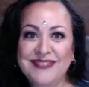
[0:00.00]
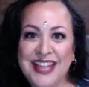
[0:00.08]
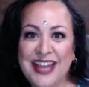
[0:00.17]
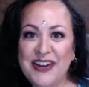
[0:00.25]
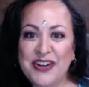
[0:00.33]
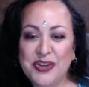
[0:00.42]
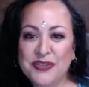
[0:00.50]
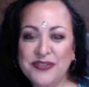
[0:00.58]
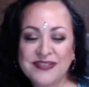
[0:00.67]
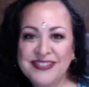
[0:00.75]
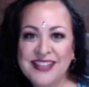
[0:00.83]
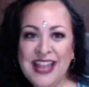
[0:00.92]
I don't know,
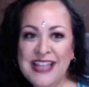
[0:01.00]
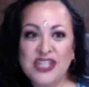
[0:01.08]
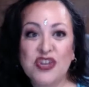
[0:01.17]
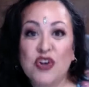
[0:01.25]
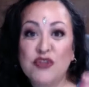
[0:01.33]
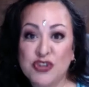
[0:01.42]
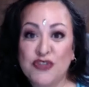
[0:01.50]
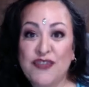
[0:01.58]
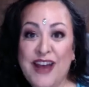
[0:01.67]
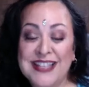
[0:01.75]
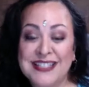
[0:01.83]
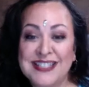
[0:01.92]
it goes so
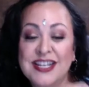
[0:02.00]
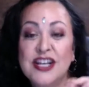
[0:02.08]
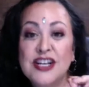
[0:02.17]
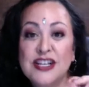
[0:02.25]
fast.